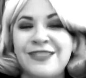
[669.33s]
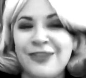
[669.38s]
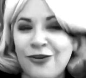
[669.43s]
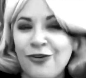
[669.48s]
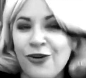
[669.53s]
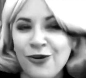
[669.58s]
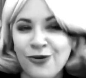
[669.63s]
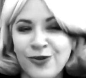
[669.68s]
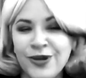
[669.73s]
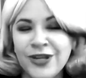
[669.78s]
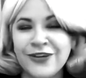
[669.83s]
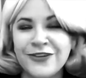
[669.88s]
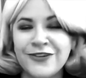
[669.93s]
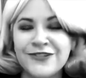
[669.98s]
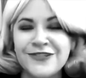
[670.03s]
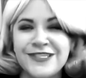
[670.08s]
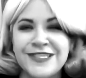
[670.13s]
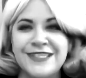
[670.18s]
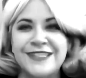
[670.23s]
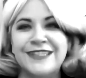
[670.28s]
there are
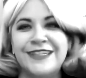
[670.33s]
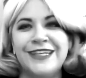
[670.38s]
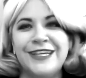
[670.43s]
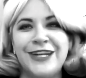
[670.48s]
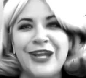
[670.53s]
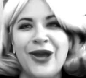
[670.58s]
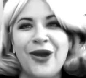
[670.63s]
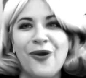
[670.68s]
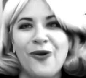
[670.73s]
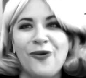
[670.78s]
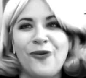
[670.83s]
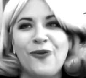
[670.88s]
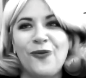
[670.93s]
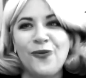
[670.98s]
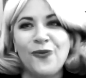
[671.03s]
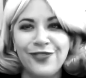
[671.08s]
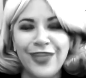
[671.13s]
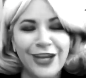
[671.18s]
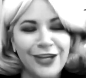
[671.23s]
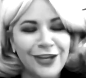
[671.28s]
winners. You know,
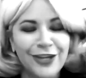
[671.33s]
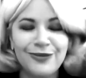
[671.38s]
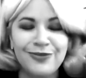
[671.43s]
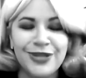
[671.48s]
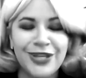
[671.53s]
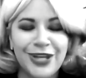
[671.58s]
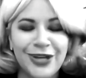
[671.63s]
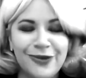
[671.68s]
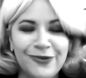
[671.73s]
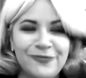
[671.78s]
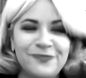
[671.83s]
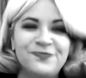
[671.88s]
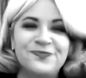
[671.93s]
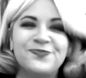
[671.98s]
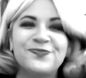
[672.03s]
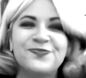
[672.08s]
that could be you.